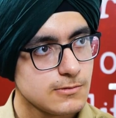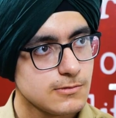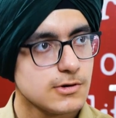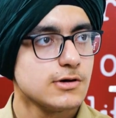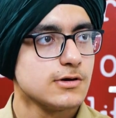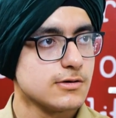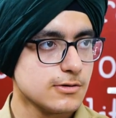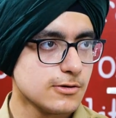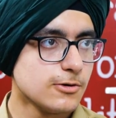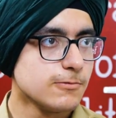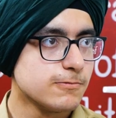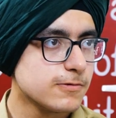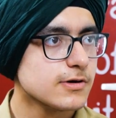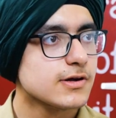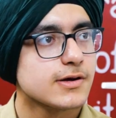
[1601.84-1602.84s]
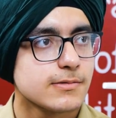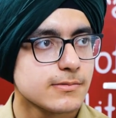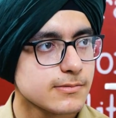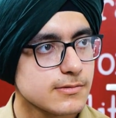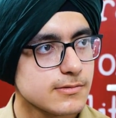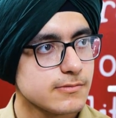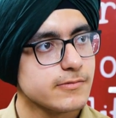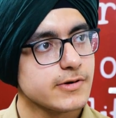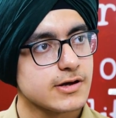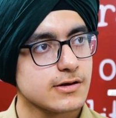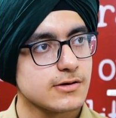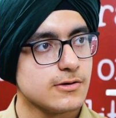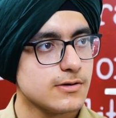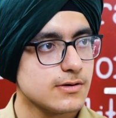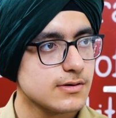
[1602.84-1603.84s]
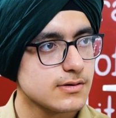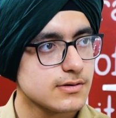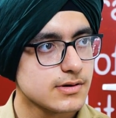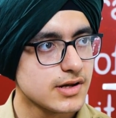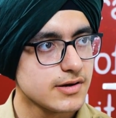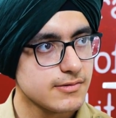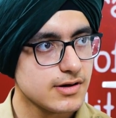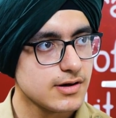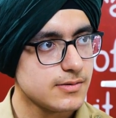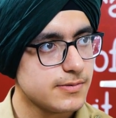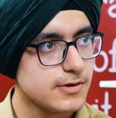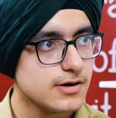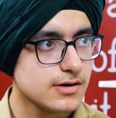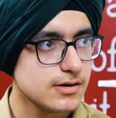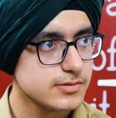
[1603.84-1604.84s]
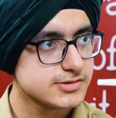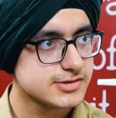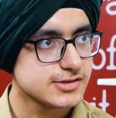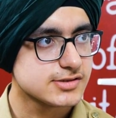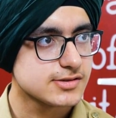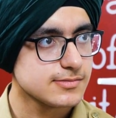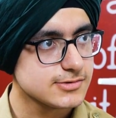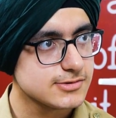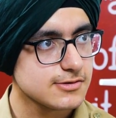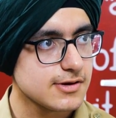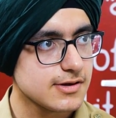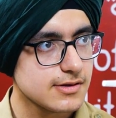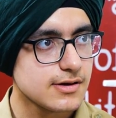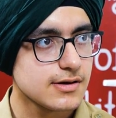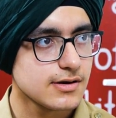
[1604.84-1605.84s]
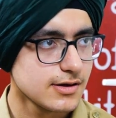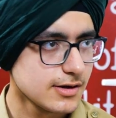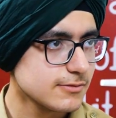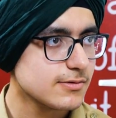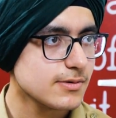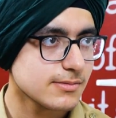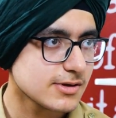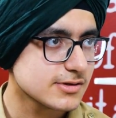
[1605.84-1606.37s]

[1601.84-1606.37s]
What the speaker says: Well, hopefully we can all develop our systems together and learn from